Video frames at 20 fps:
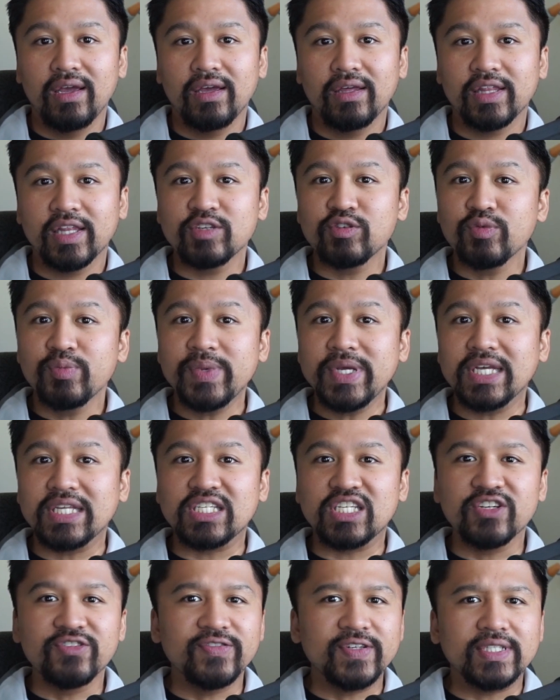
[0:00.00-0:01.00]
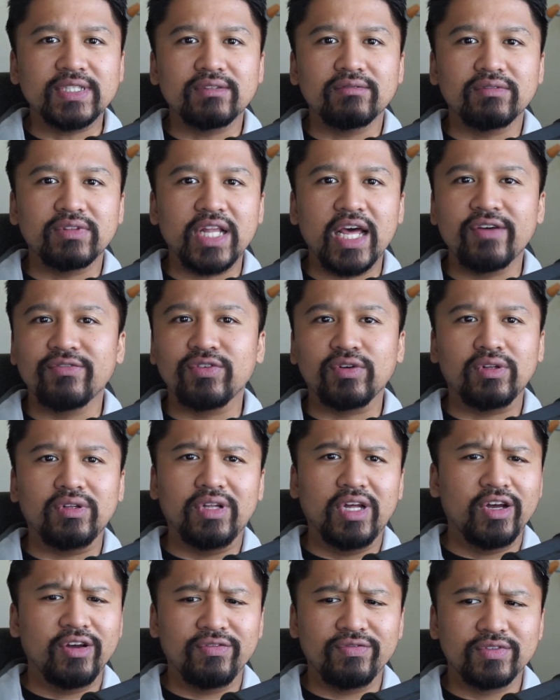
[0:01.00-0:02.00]
This would be a different level
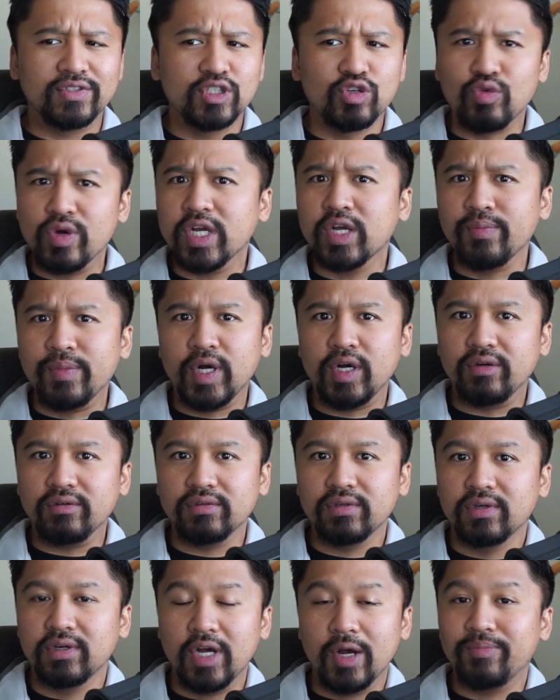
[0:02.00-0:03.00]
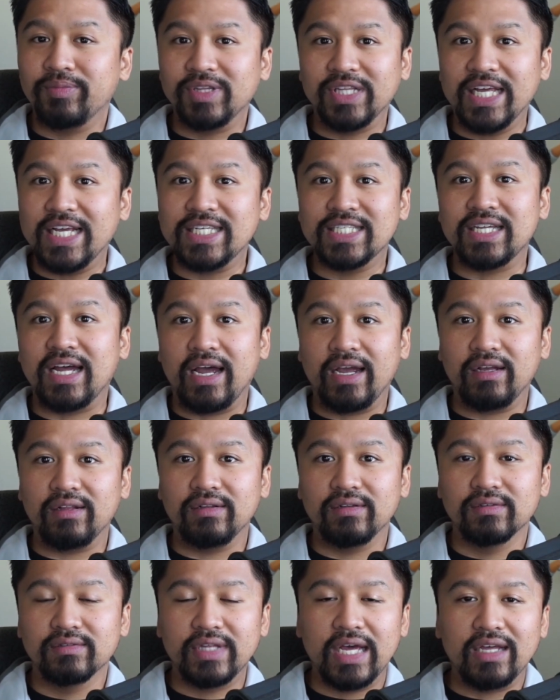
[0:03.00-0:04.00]
of Twink mode, a playstyle
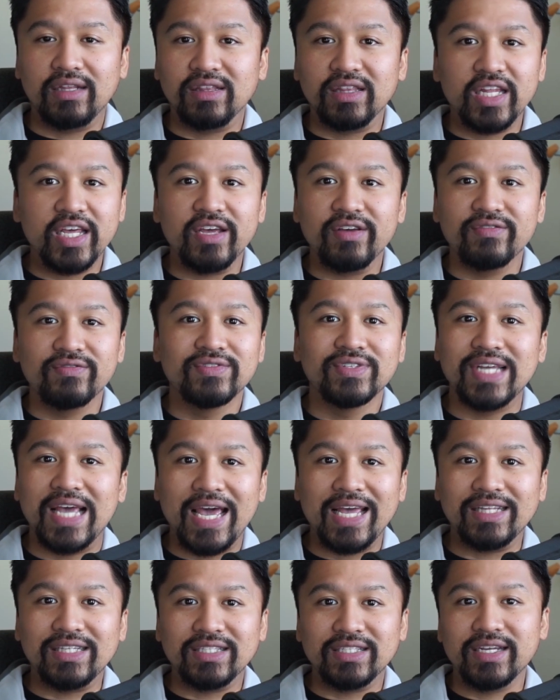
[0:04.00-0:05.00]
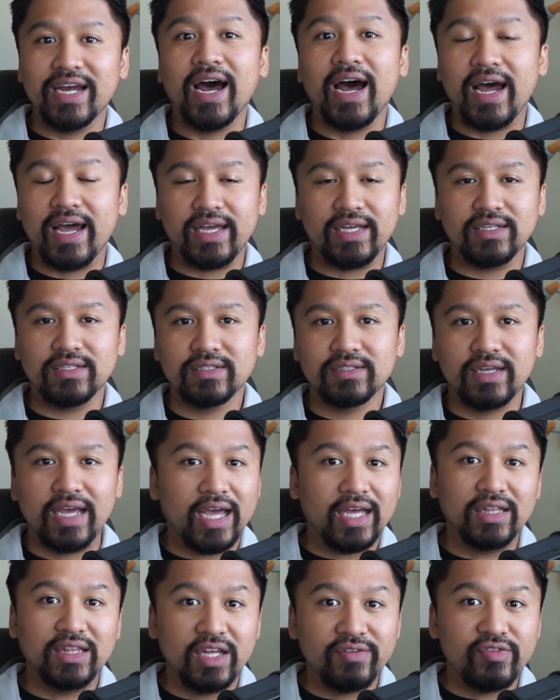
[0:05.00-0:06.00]
that lives and dies
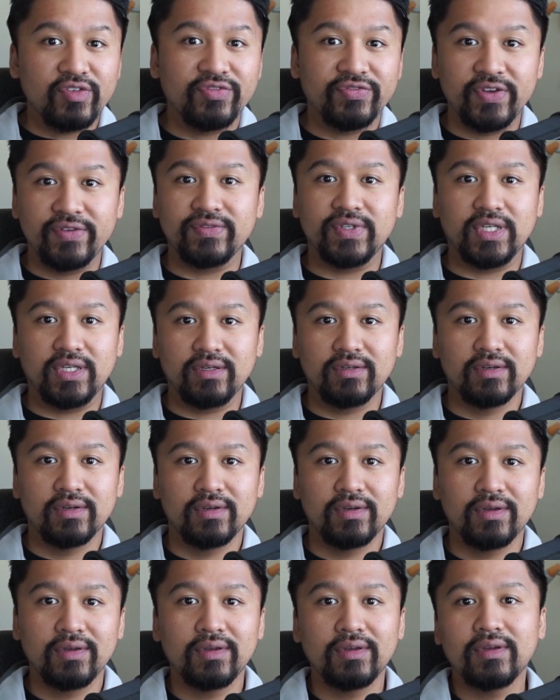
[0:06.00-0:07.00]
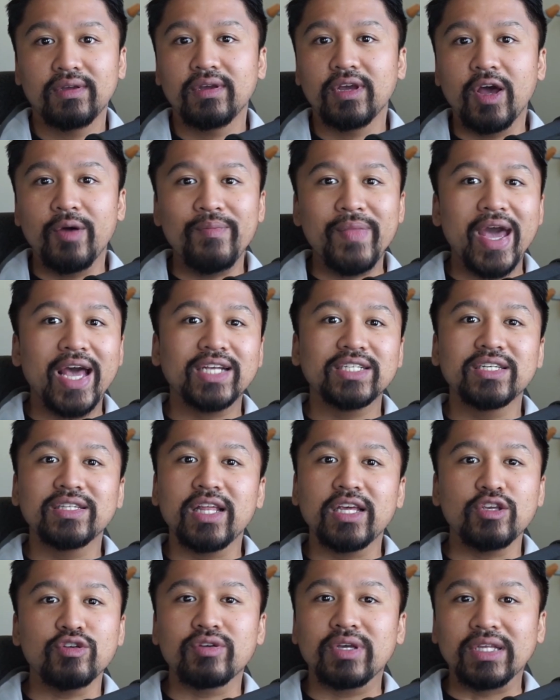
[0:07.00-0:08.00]
at level 50. Imagine
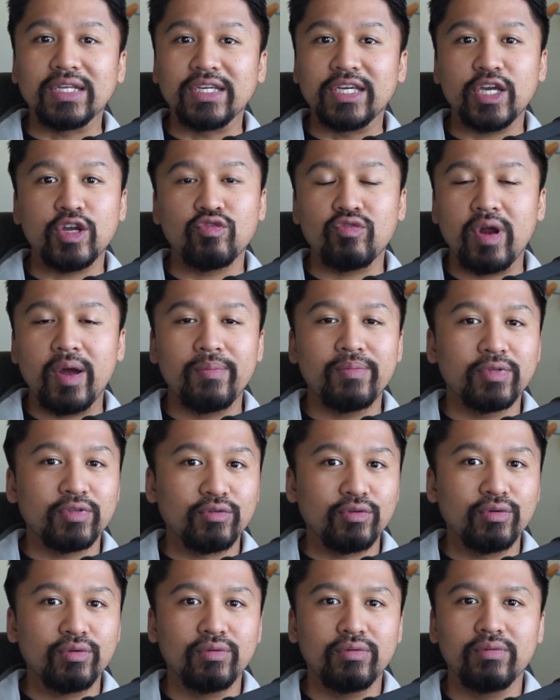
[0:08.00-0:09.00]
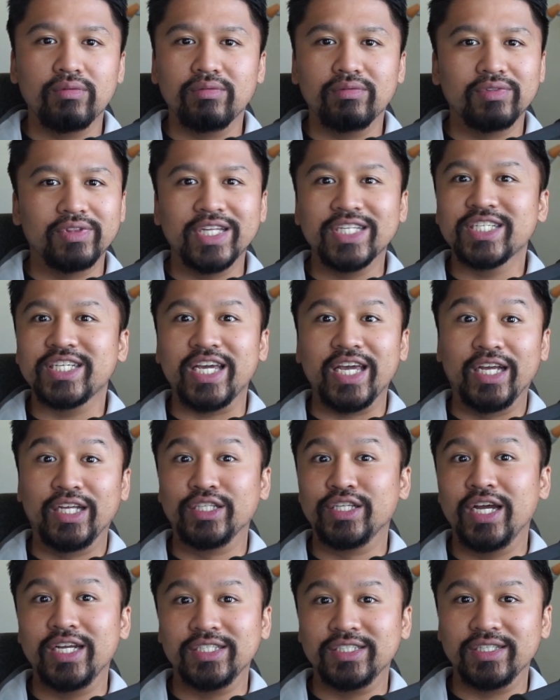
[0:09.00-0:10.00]
that you can gear up through Lich King
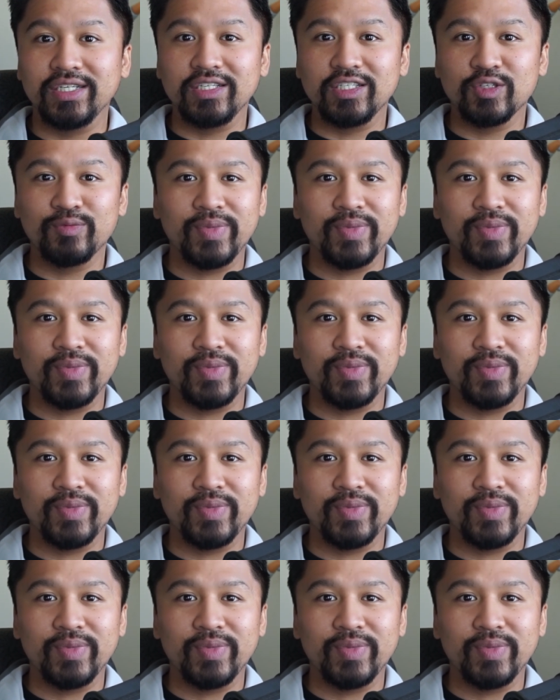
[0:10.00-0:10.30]
dungeons